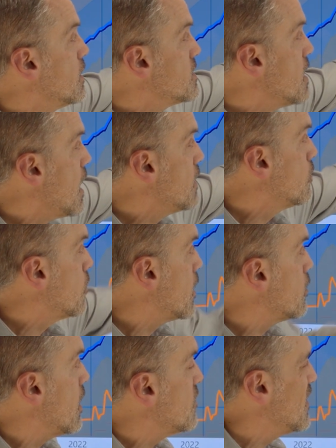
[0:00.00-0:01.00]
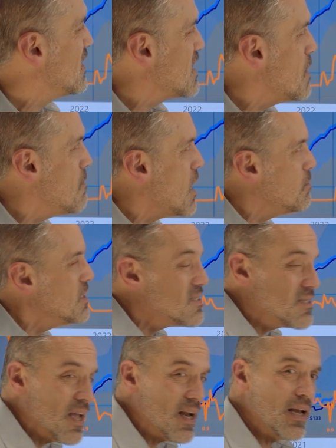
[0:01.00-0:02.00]
It tied the record. I think that might have been
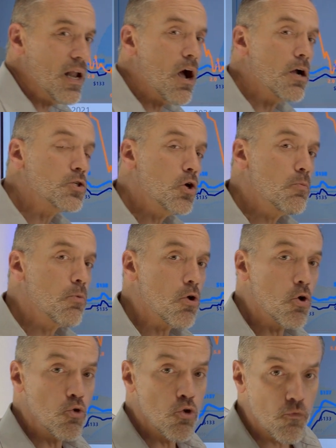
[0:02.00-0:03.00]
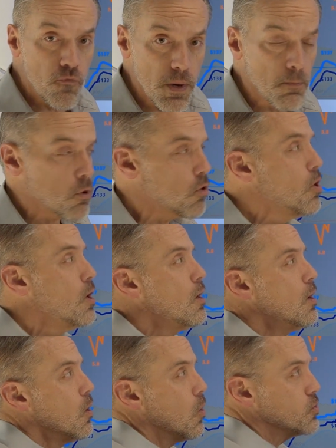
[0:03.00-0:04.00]
set in October or November
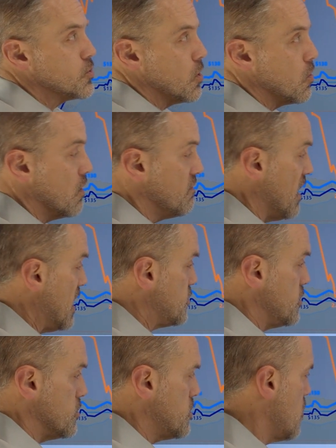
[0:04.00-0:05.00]
or so of last year.